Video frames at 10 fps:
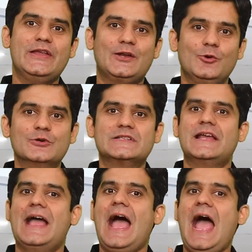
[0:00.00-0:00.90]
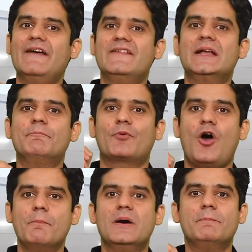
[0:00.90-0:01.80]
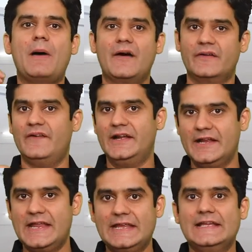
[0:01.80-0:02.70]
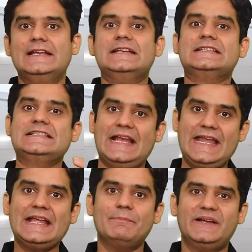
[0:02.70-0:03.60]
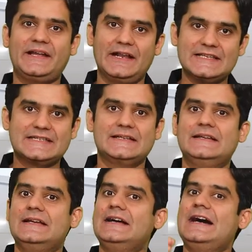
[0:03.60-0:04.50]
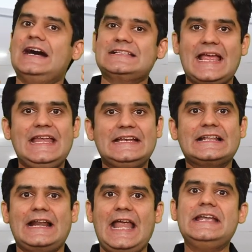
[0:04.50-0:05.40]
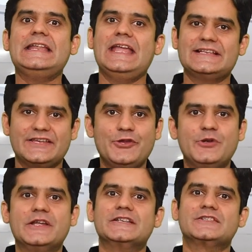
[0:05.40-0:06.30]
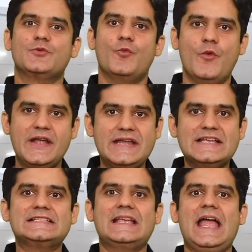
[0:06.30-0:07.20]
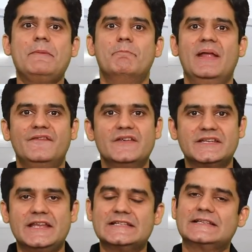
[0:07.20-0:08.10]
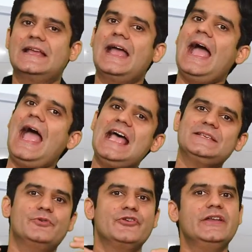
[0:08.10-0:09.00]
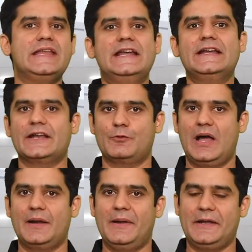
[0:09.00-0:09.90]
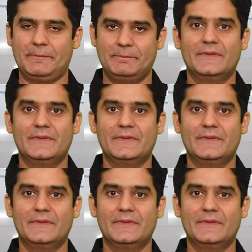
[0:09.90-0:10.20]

includes having a proper power of attorney, setting up a trust, assigning the right executors, witness and beneficiaries as per your need and requirement.